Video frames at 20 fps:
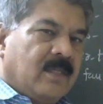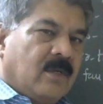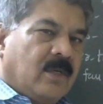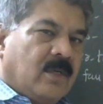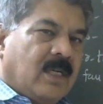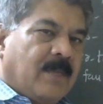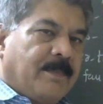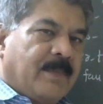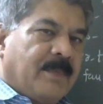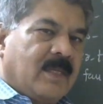or
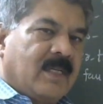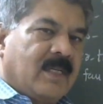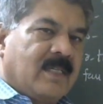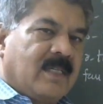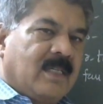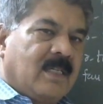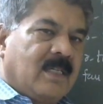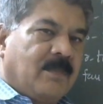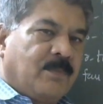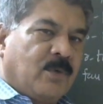temperature
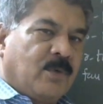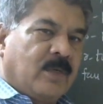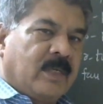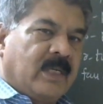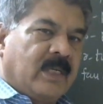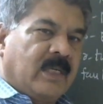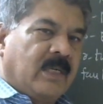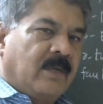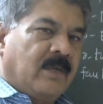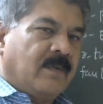sensing
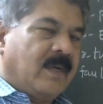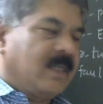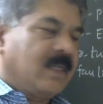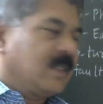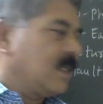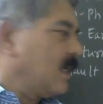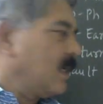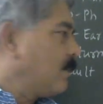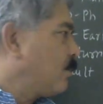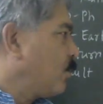protective device
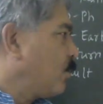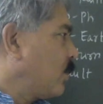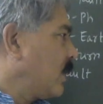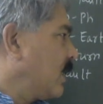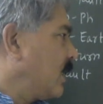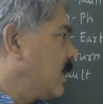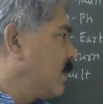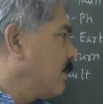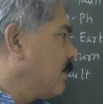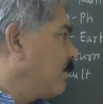can
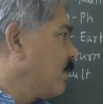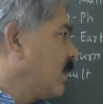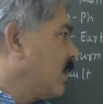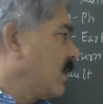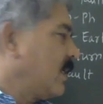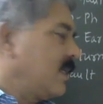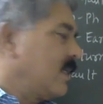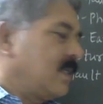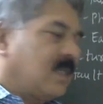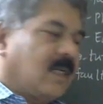protect
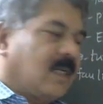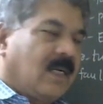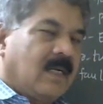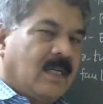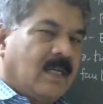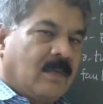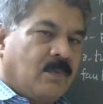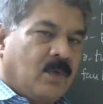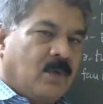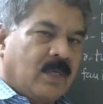against
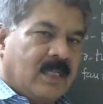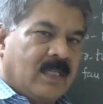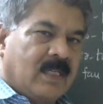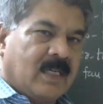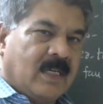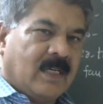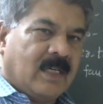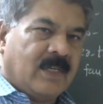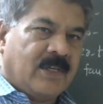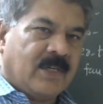under voltage
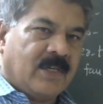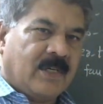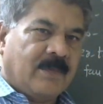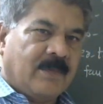condition.